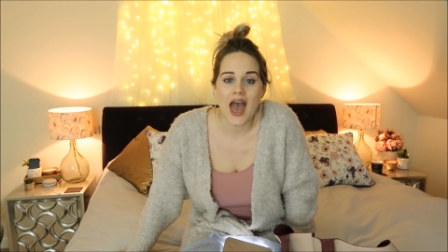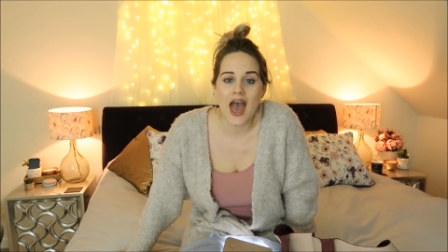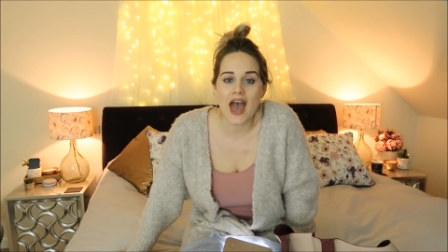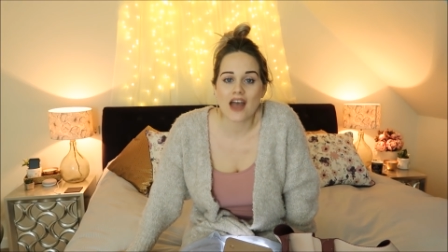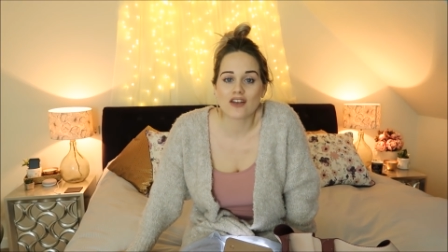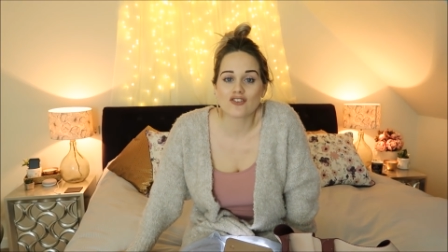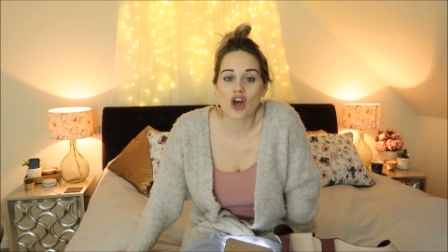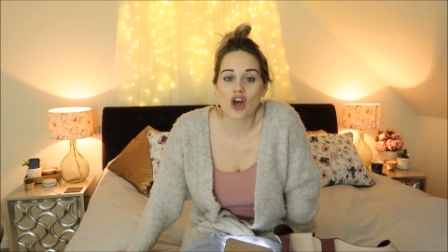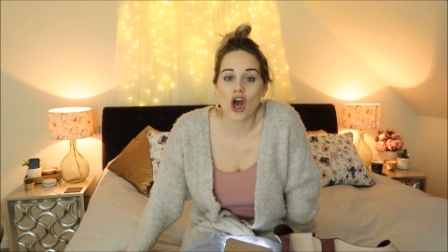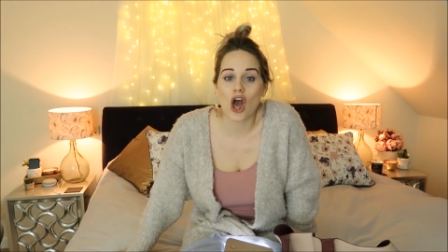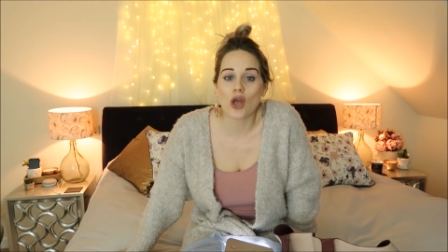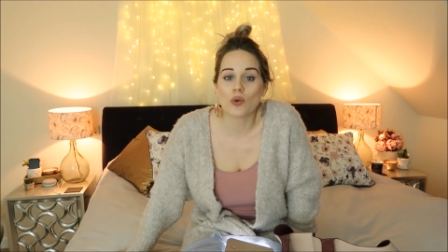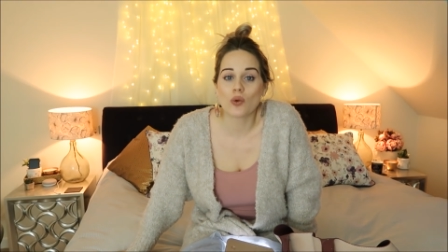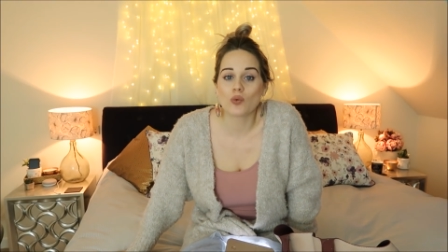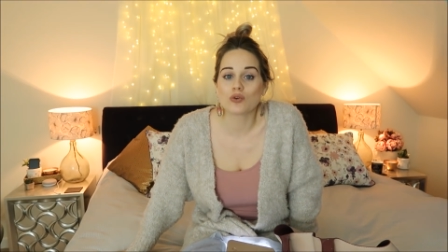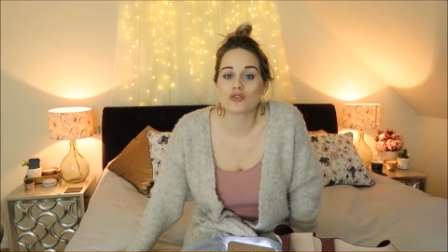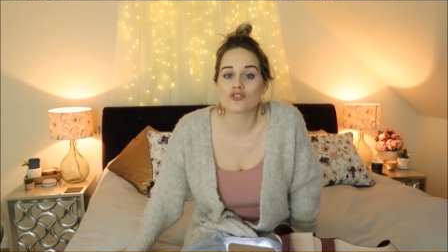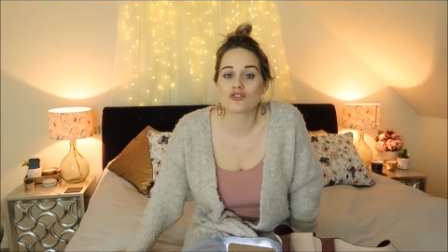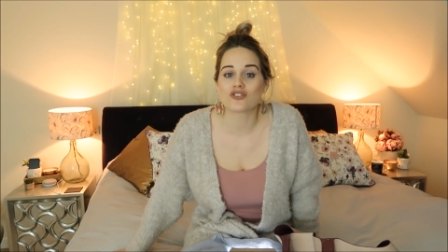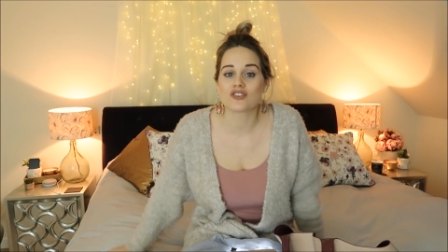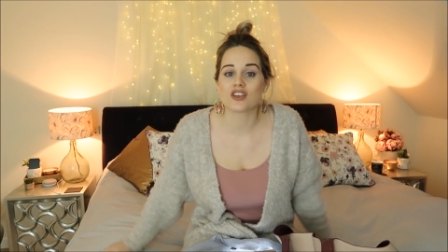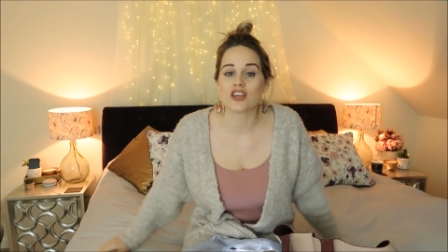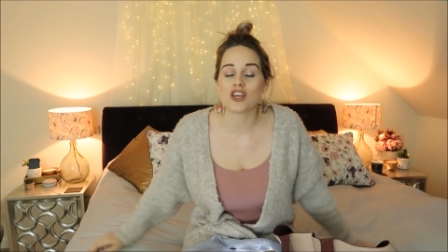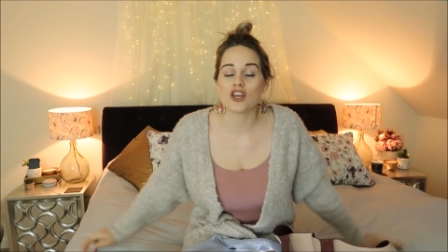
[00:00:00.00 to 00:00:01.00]
and I will
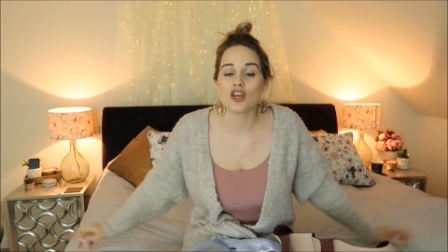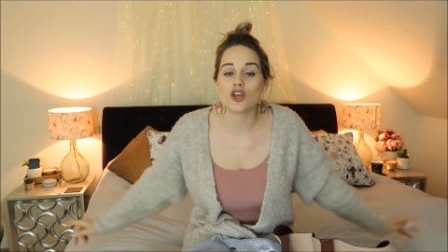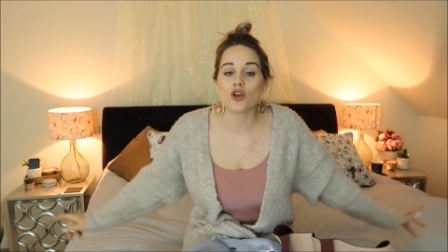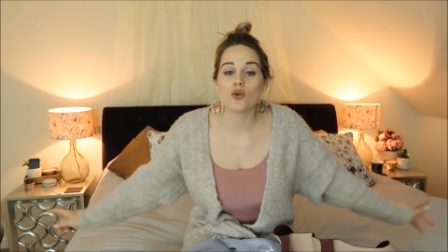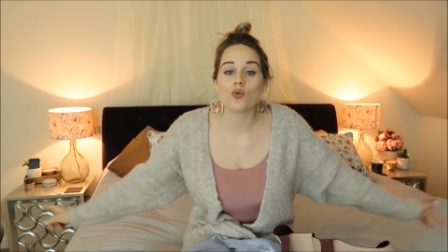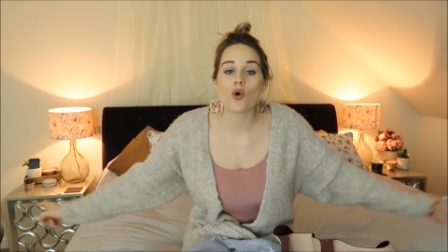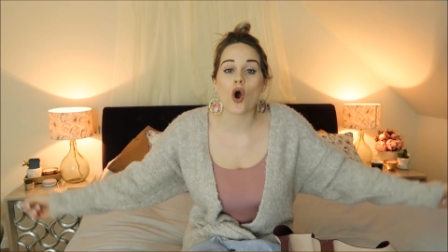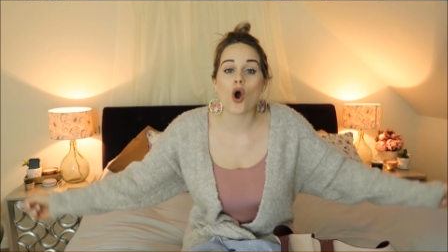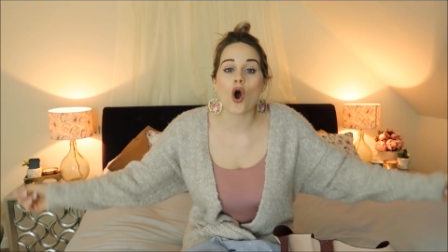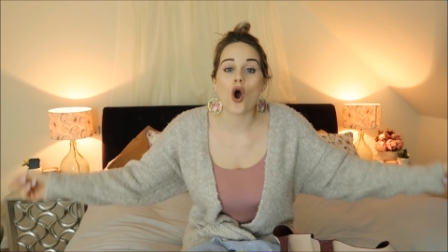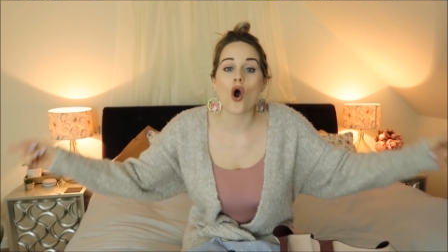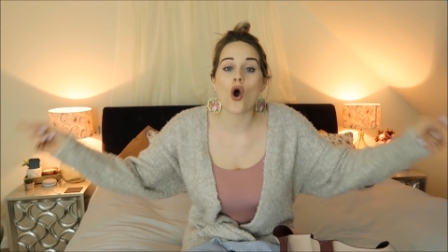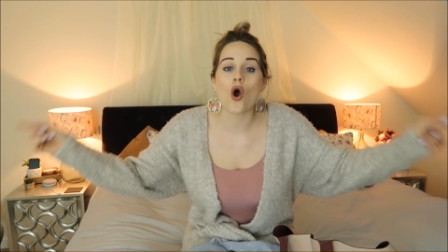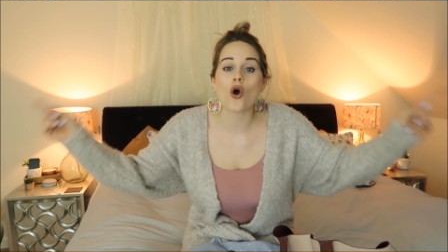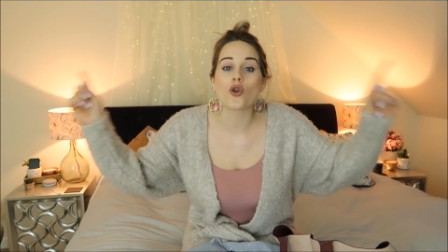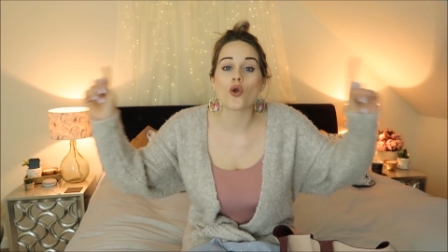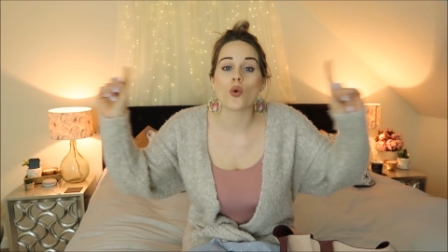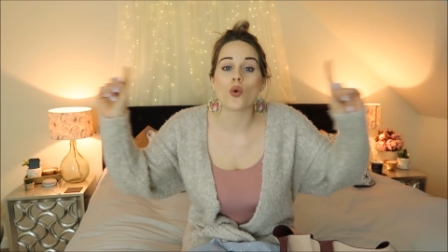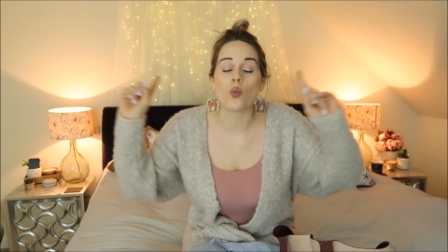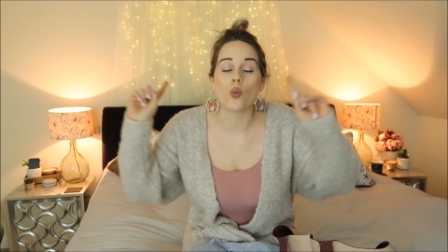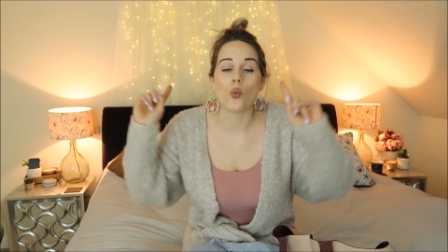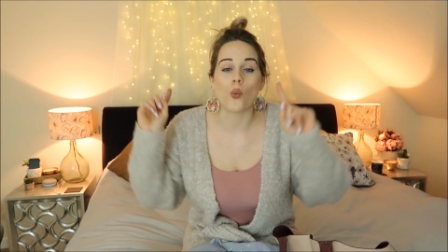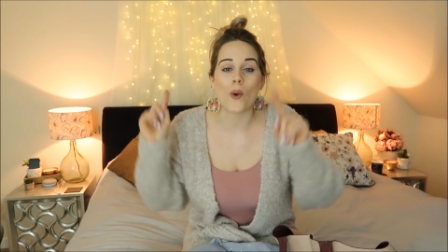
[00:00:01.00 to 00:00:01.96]
see you on